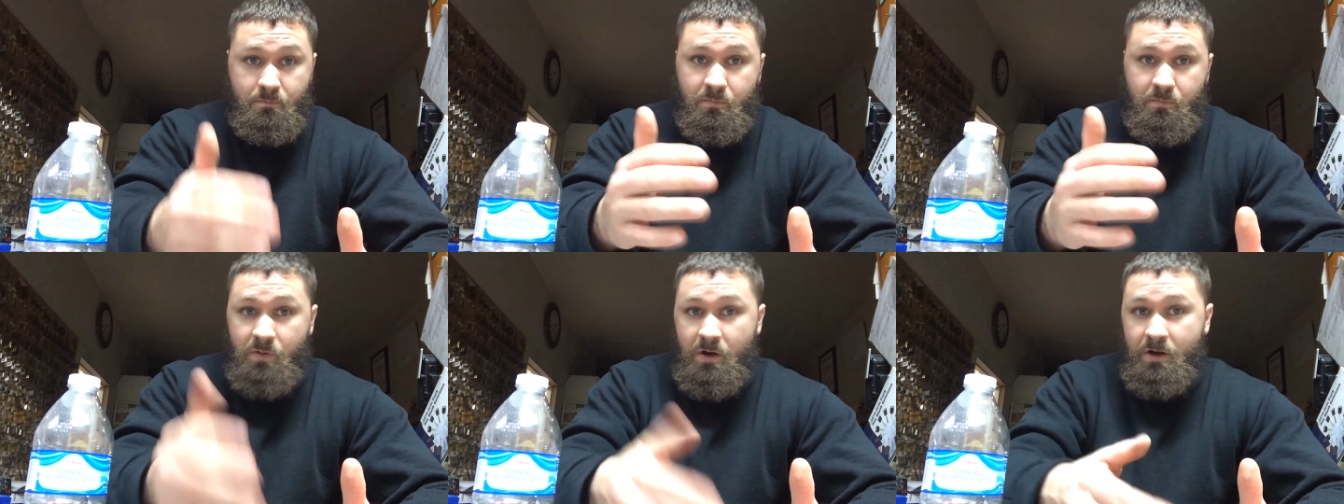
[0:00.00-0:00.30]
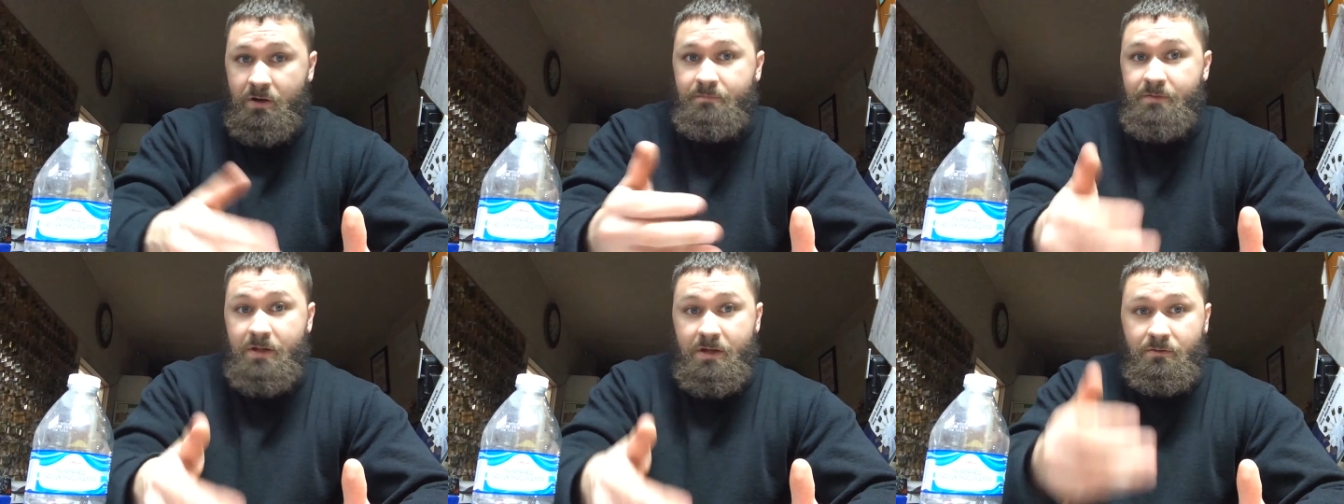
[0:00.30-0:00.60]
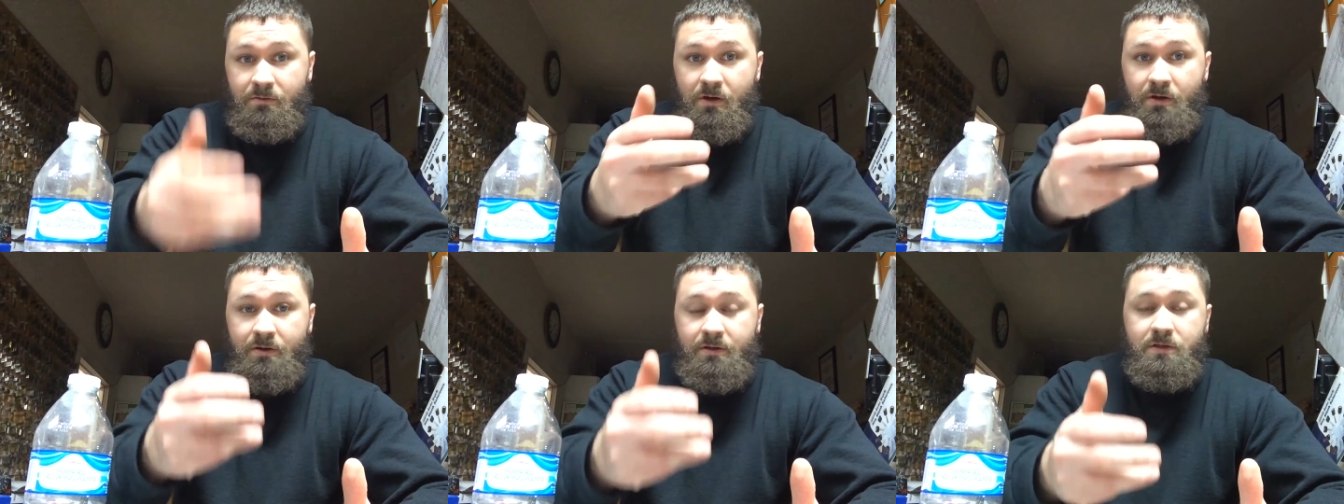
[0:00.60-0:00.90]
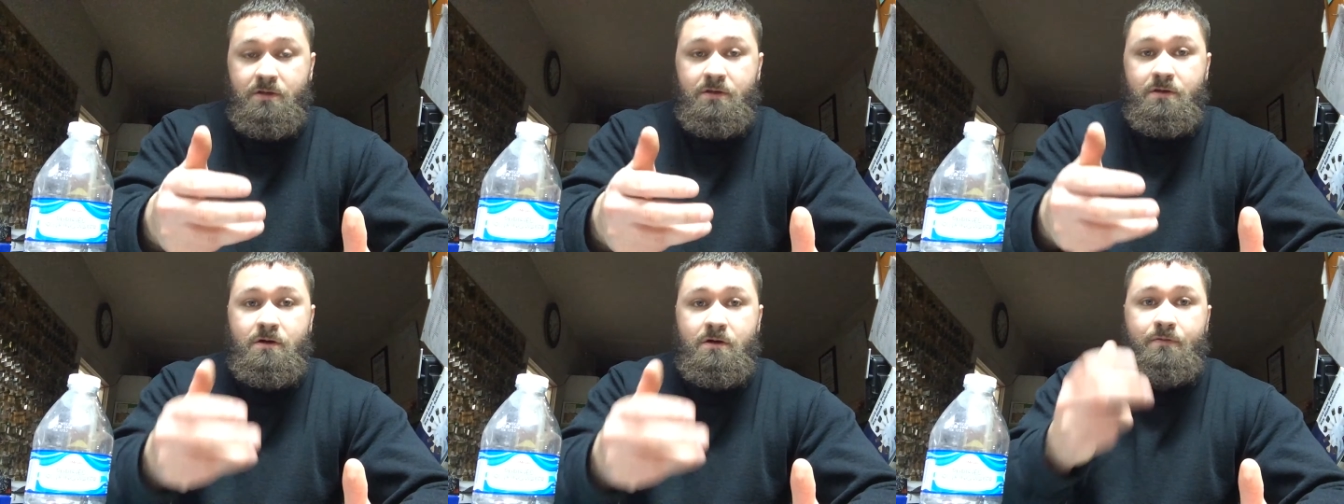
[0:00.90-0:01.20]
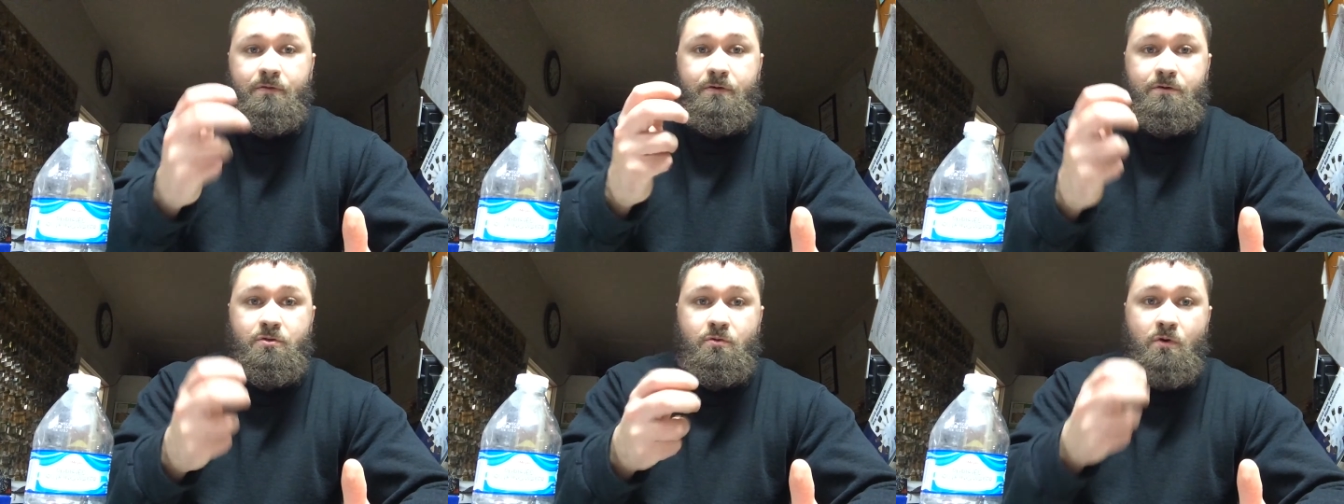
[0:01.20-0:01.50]
a lot of that Latakia
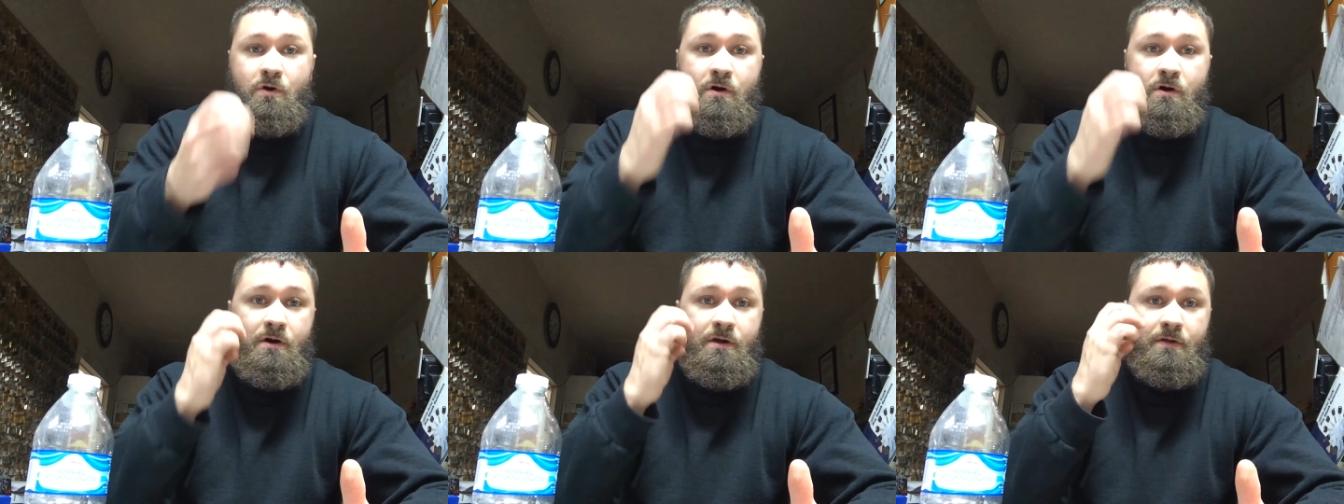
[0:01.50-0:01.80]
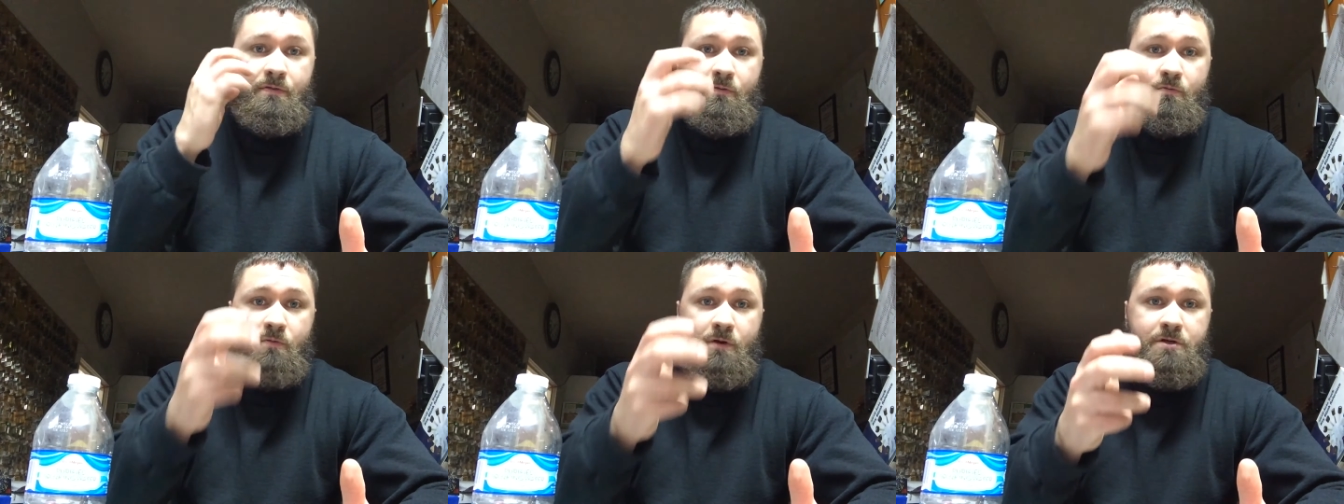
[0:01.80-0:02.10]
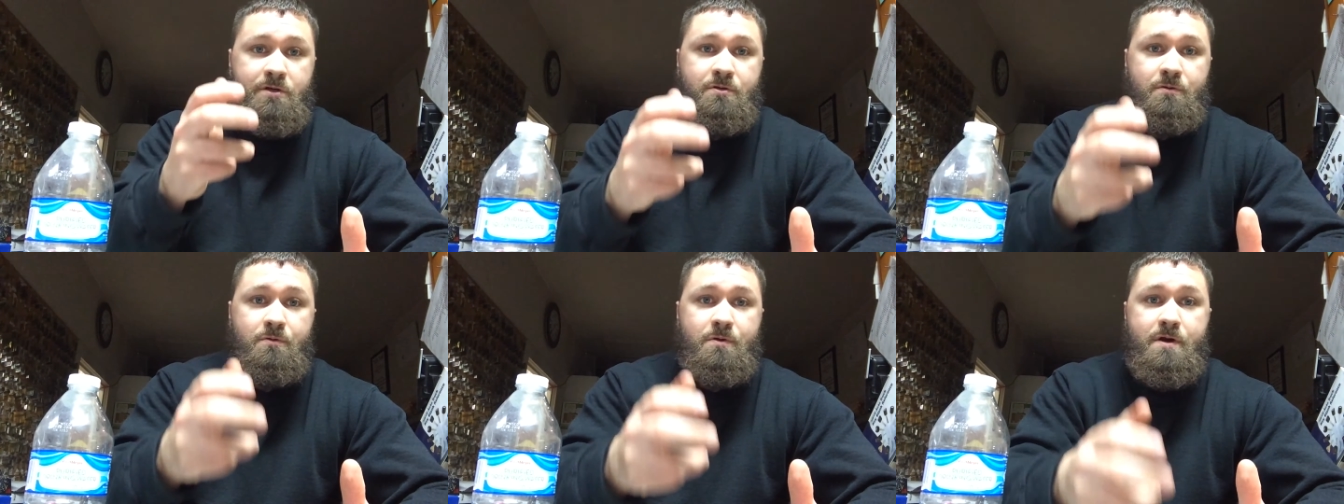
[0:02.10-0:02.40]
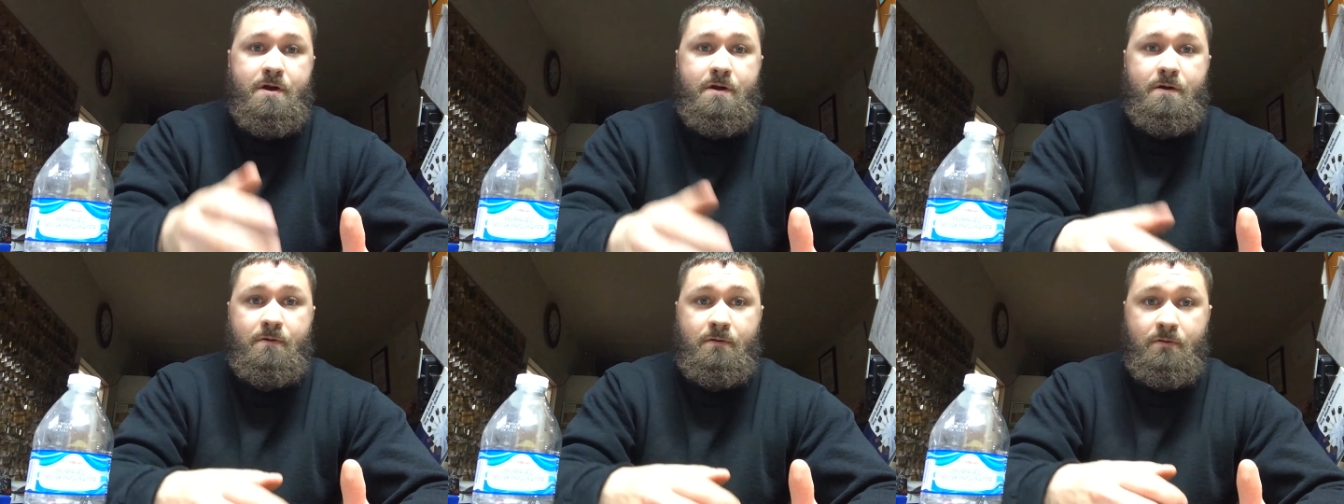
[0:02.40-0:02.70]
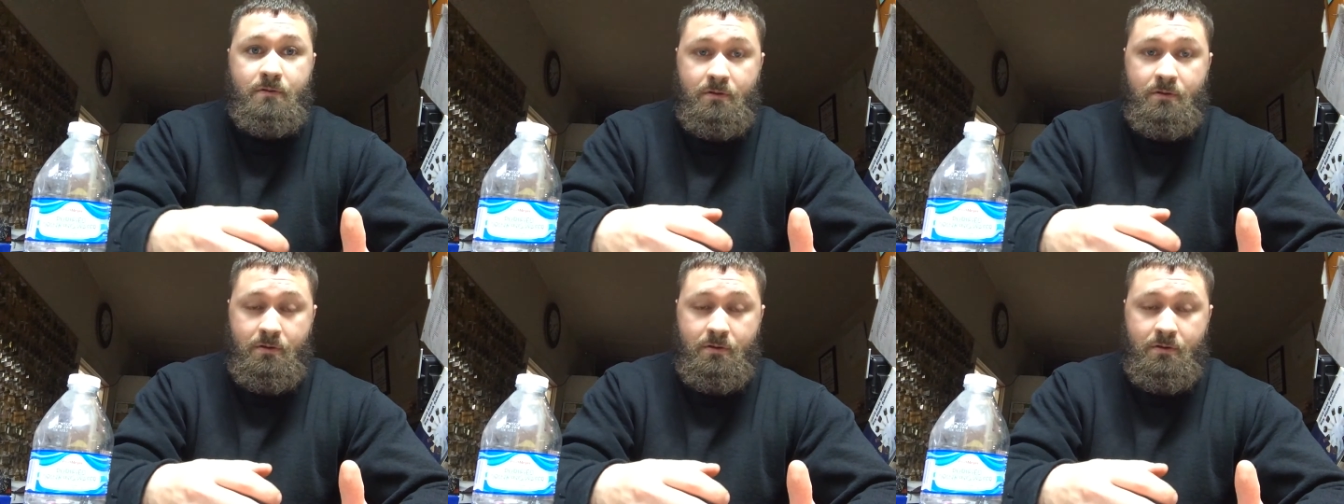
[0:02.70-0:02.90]
on the draw and the retrohale.